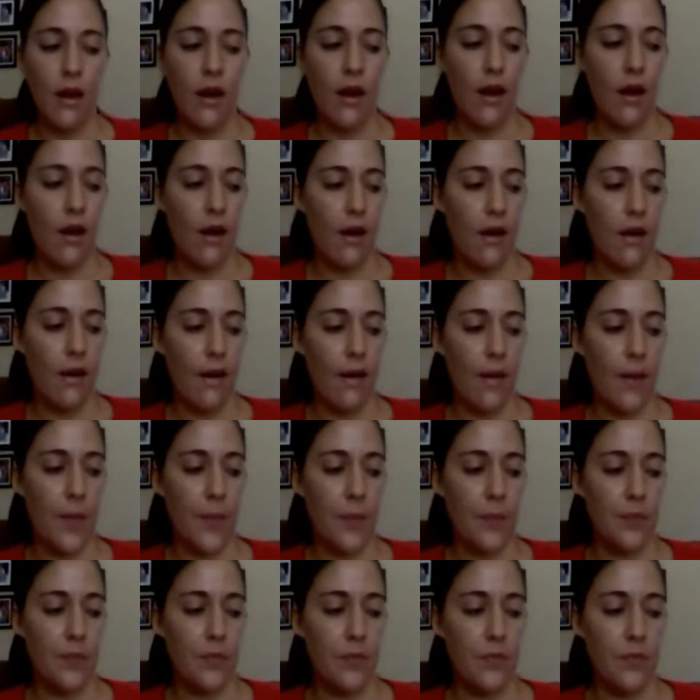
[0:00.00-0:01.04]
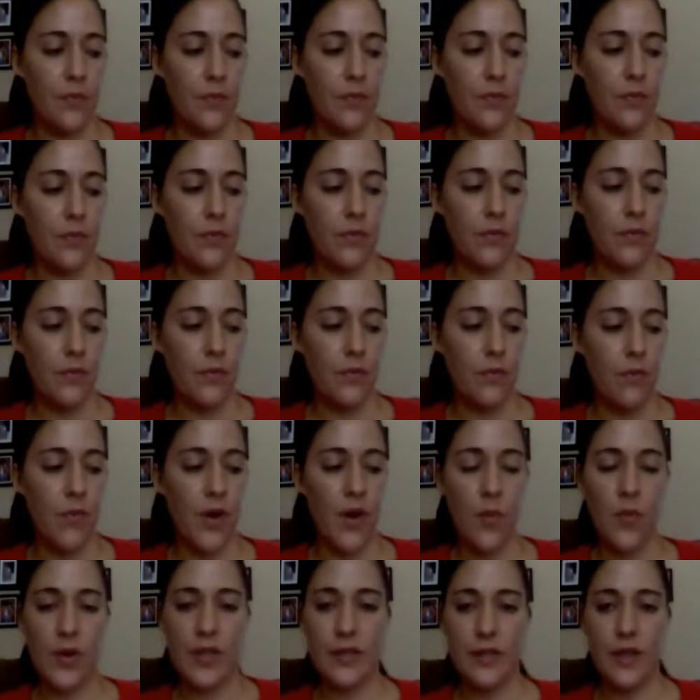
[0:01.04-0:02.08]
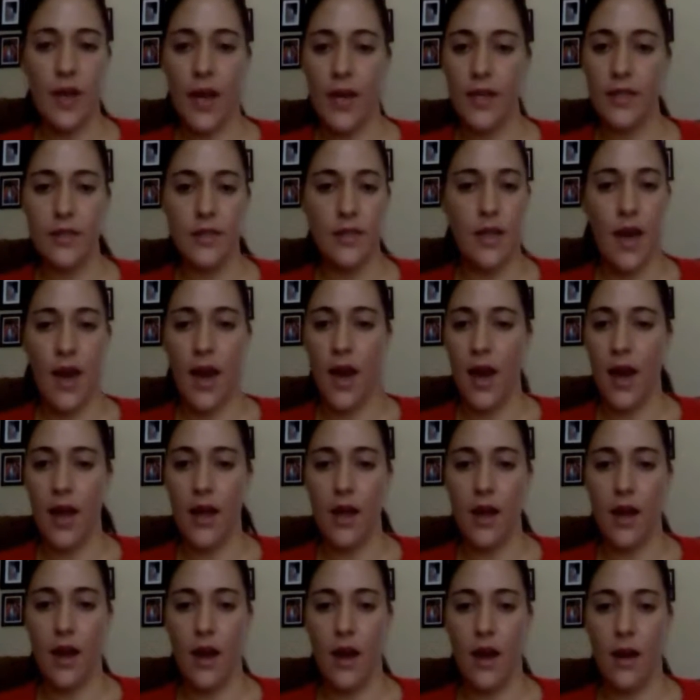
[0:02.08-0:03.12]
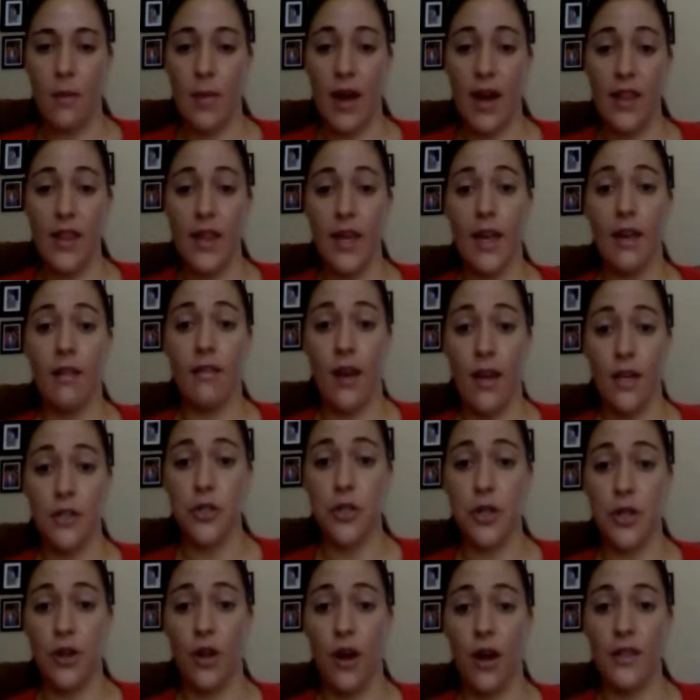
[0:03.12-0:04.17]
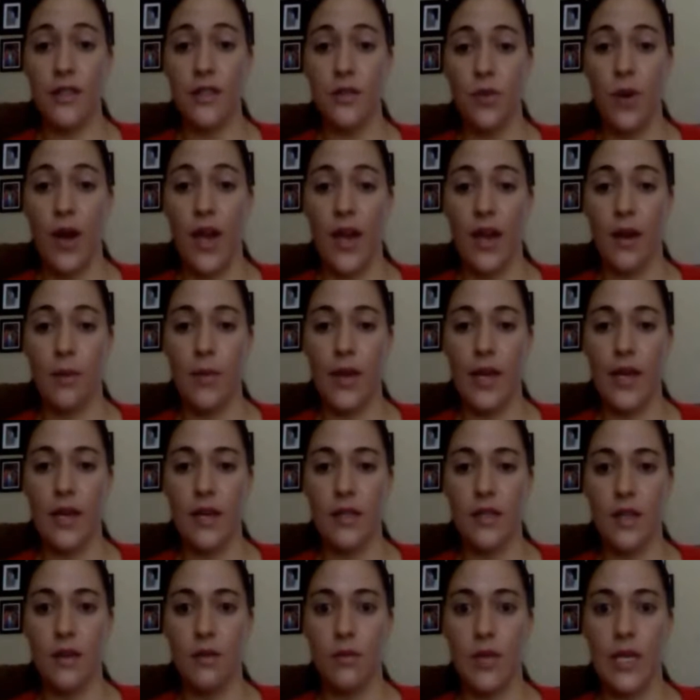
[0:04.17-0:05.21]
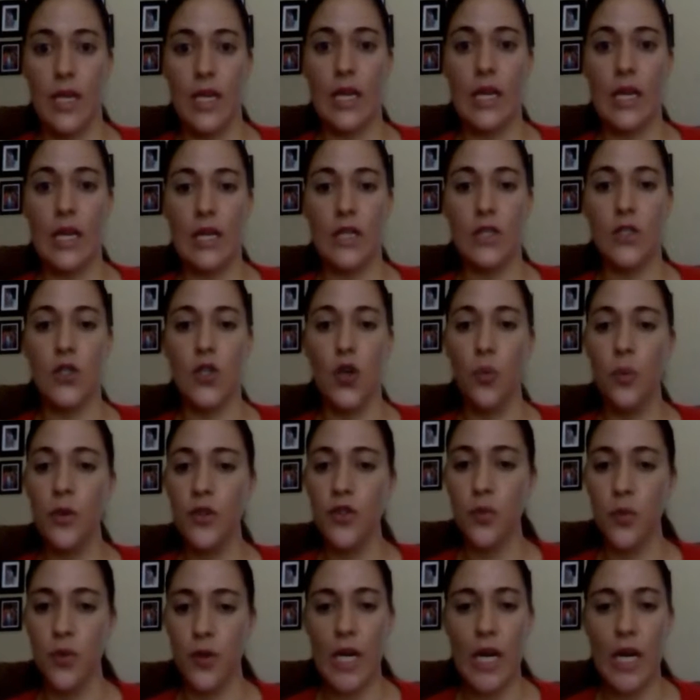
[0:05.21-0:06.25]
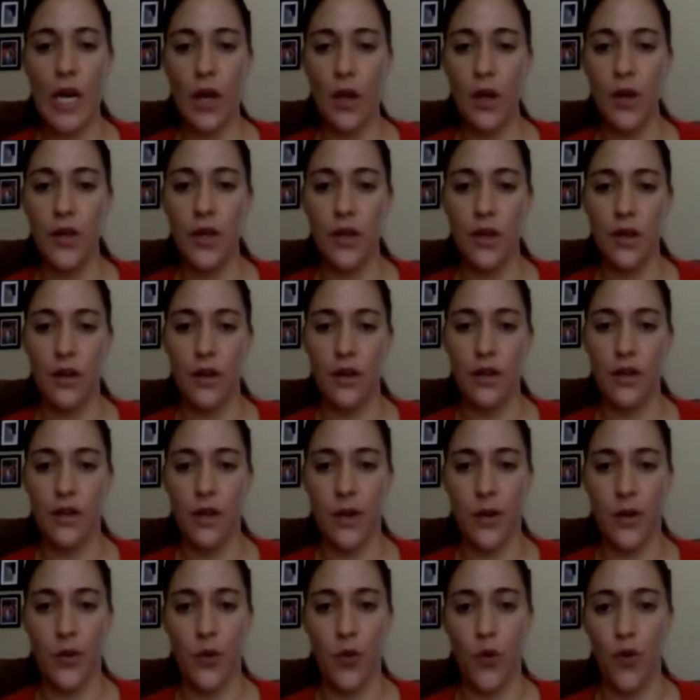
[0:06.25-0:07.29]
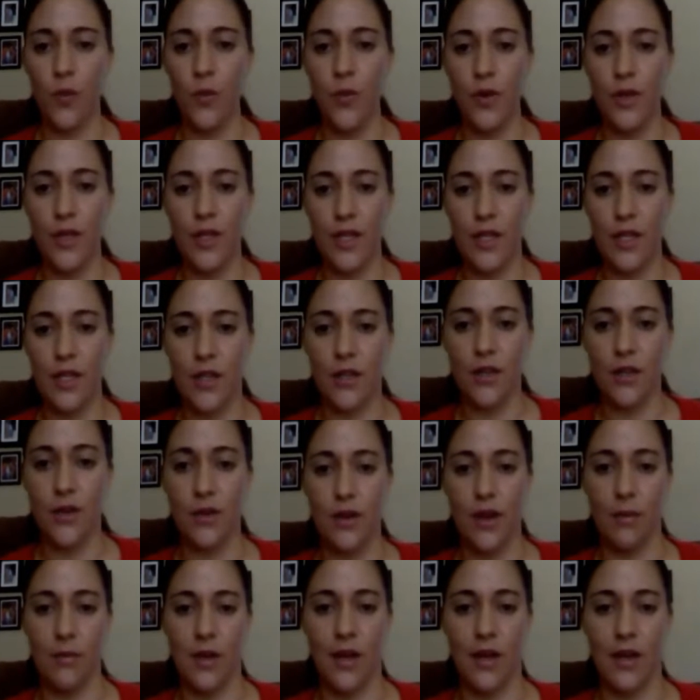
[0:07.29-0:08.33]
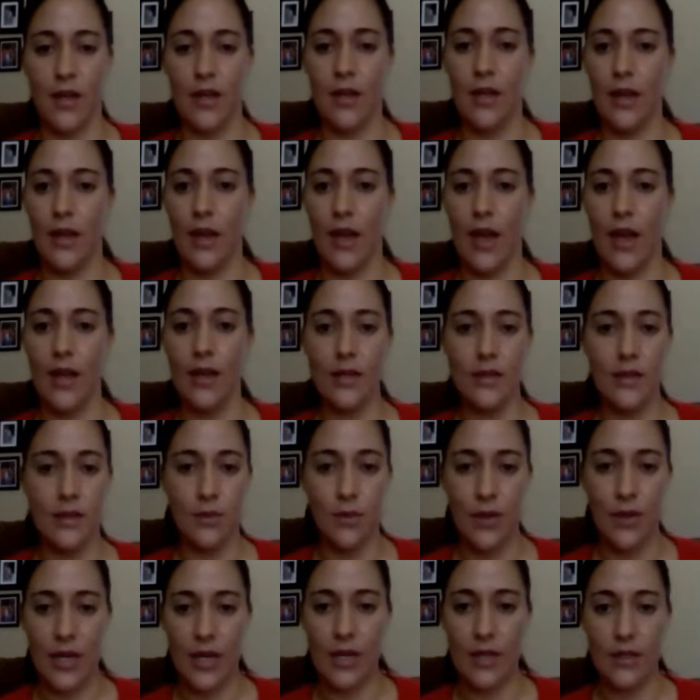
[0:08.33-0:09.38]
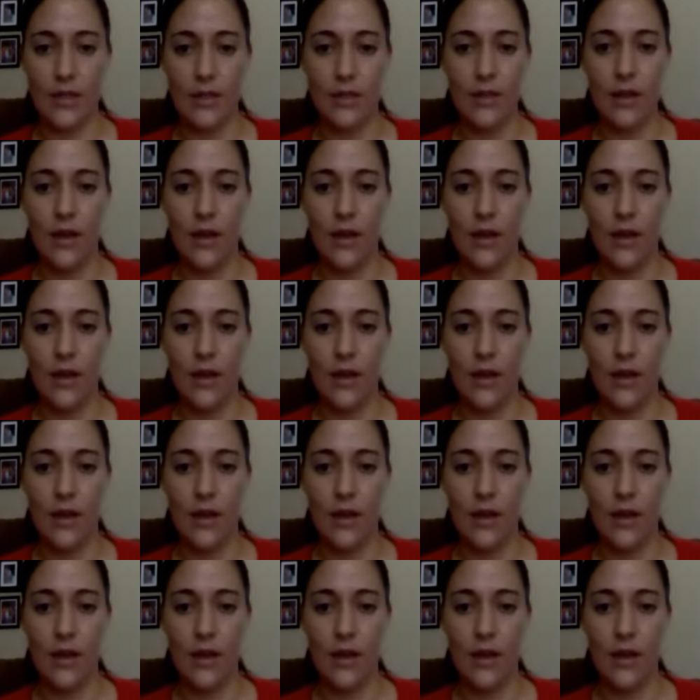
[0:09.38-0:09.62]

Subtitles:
Um, but besides that, I think I've actually lost weight because I've been eating so much more healthier than I normally do, and I'm not eating any sweets,